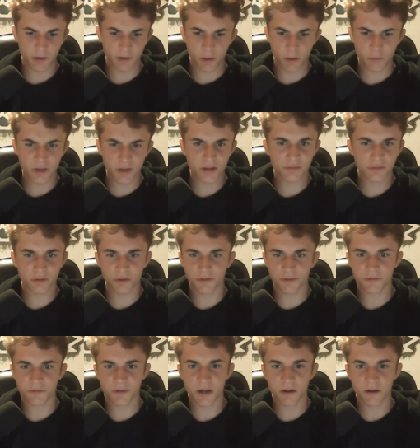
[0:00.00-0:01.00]
a week rolls
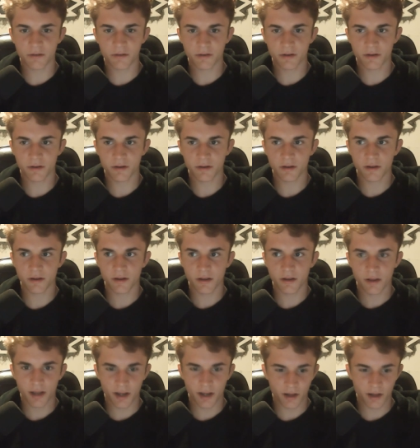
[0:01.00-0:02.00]
around
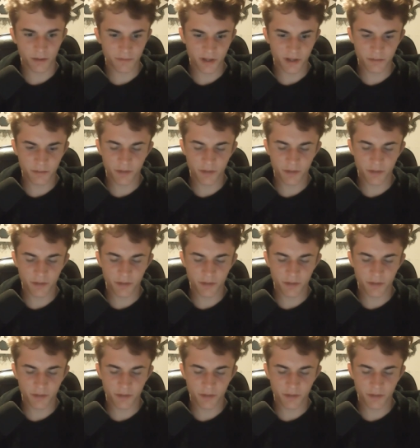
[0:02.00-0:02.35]
and I'm in